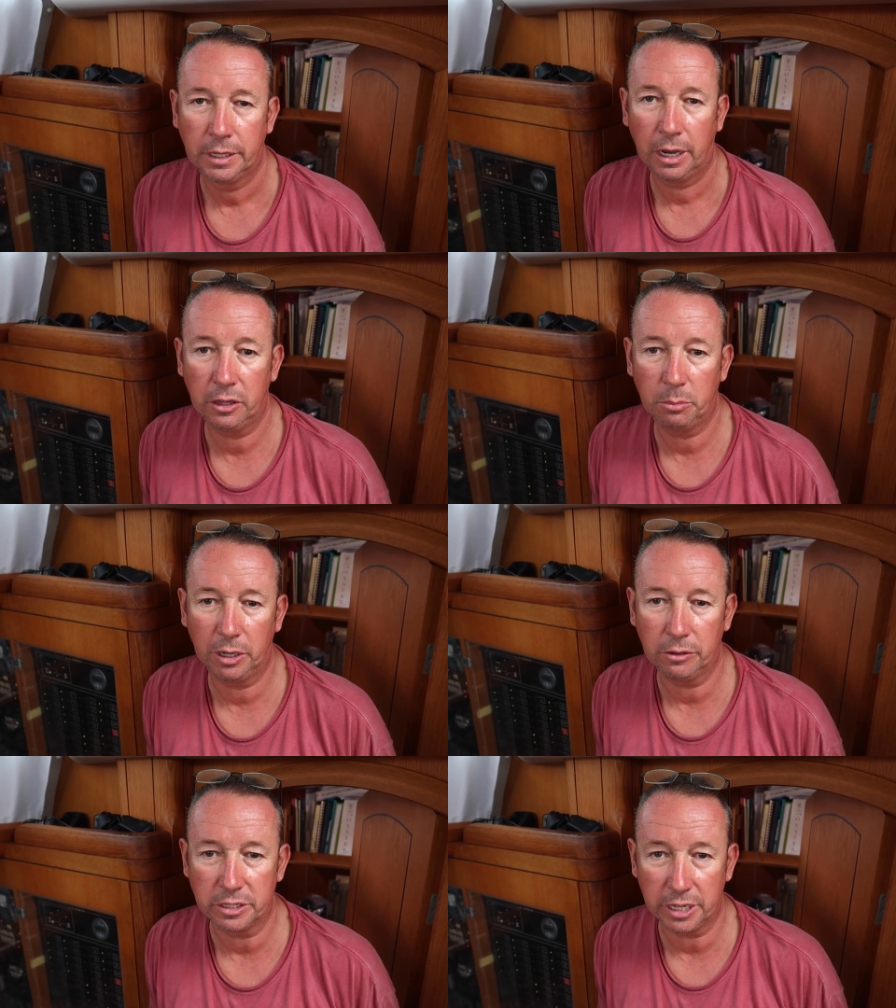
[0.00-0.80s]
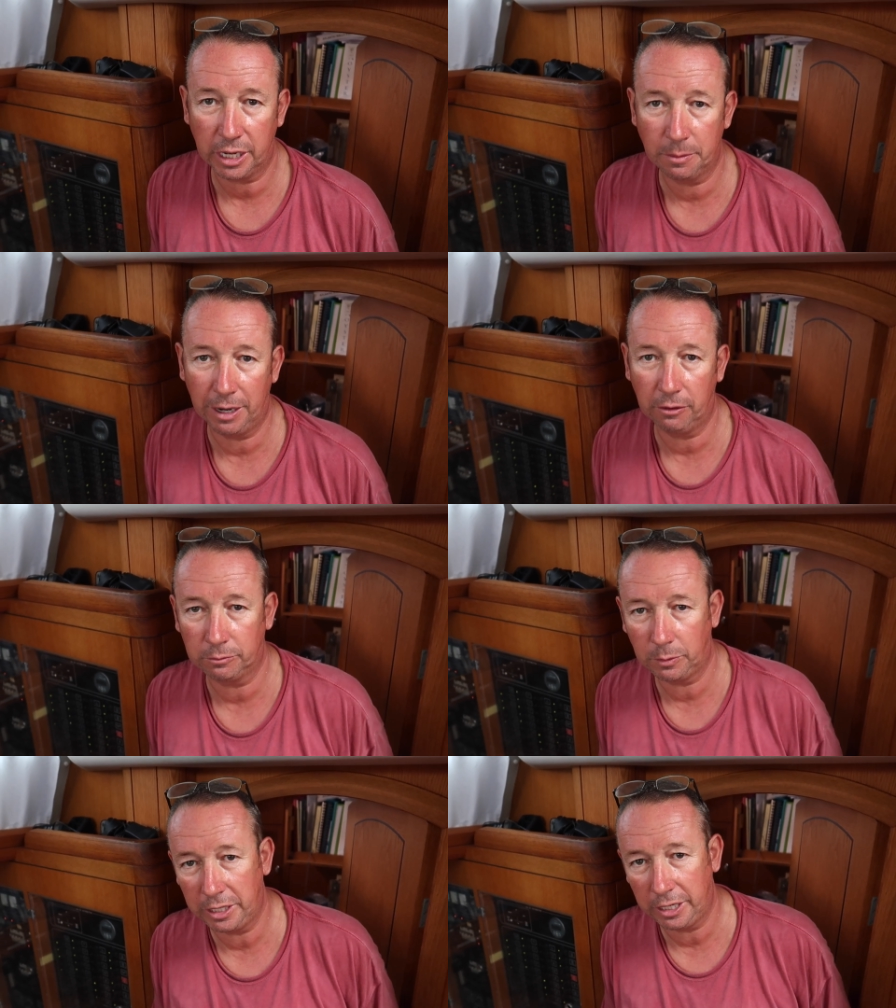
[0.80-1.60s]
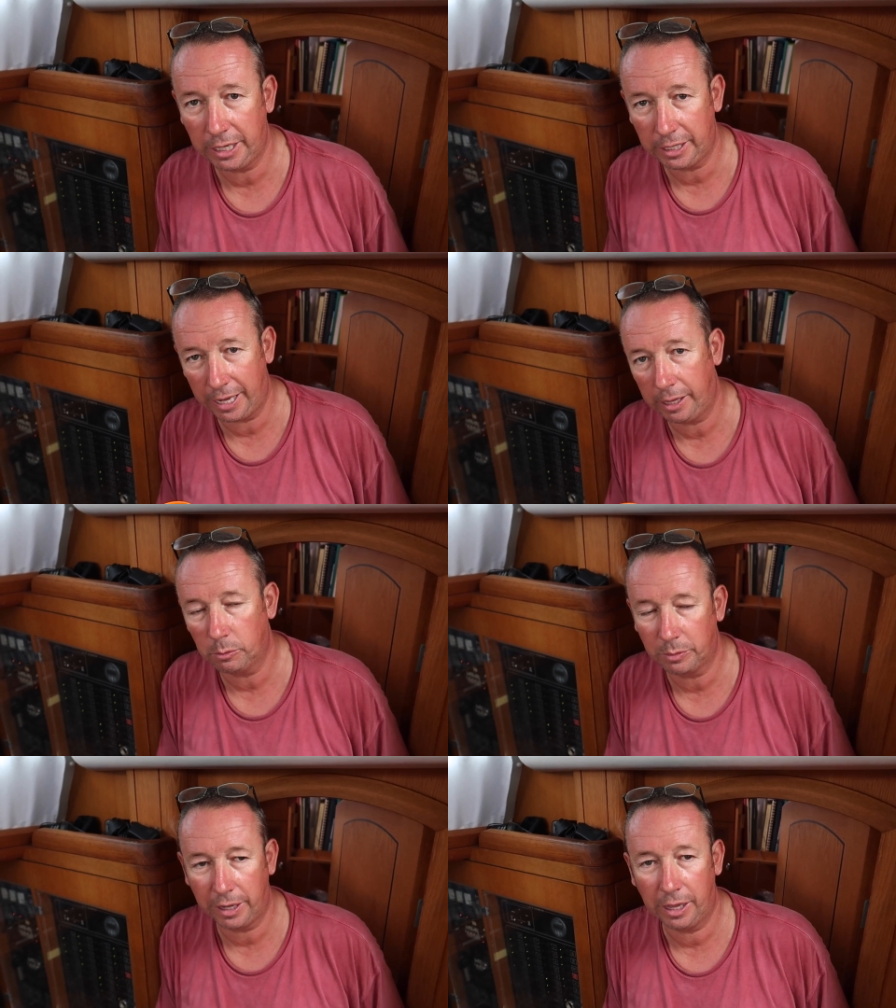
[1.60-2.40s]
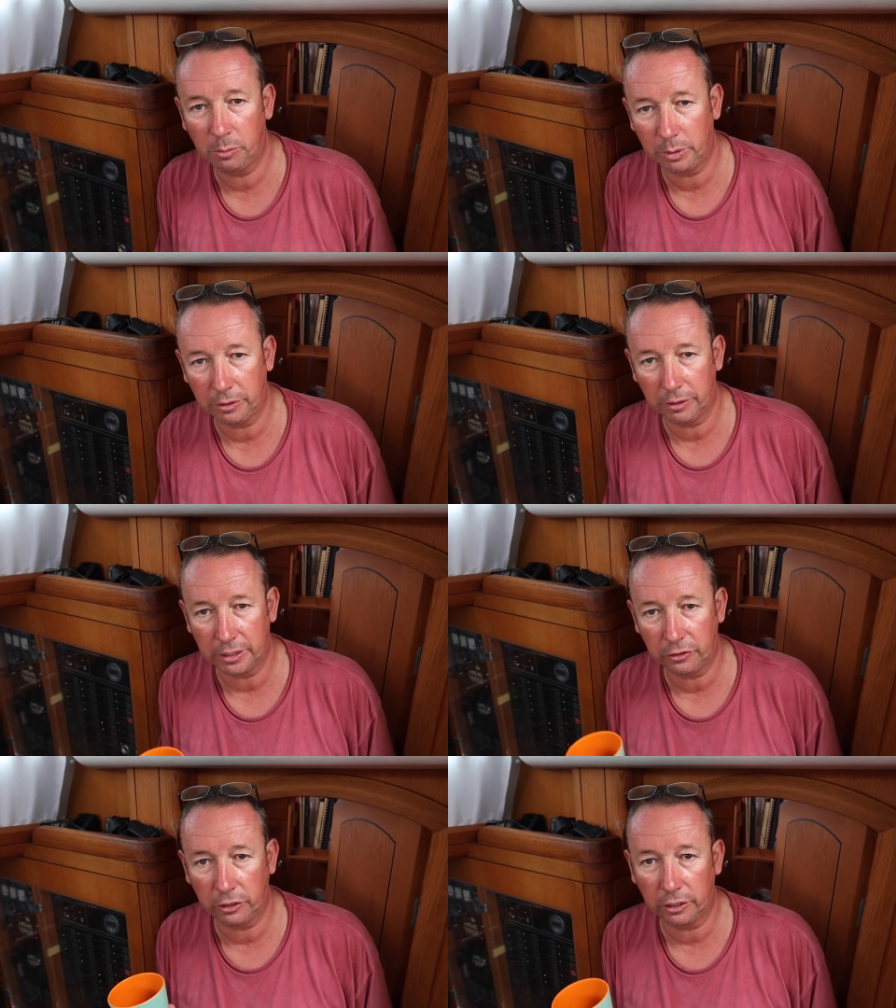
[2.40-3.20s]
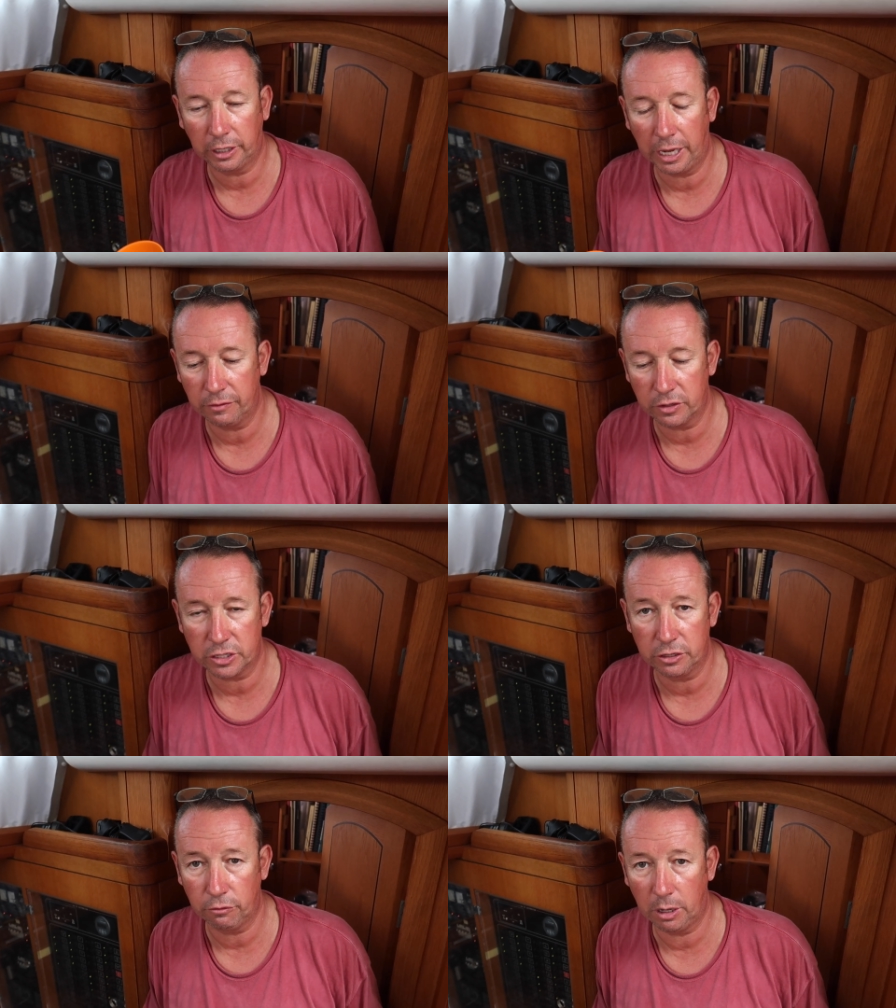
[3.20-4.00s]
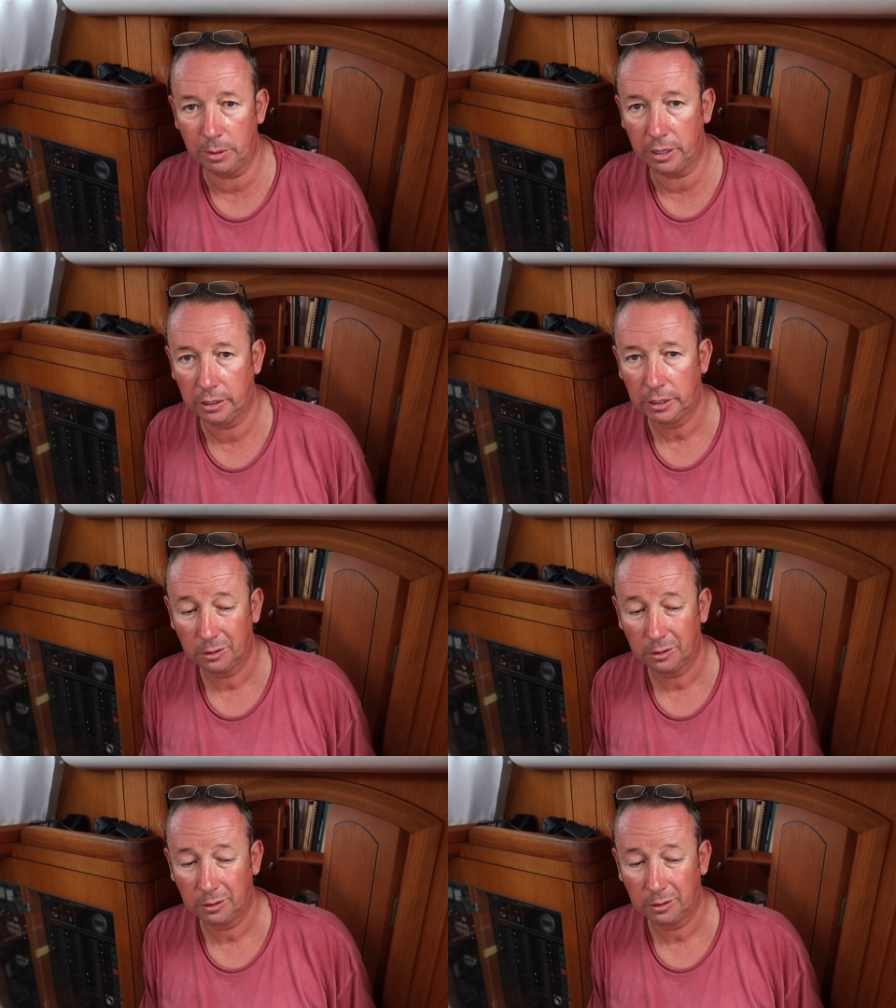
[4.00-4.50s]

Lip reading: other boaters. They come out and when you need help, they help you. Like Dirk gave us the rubber.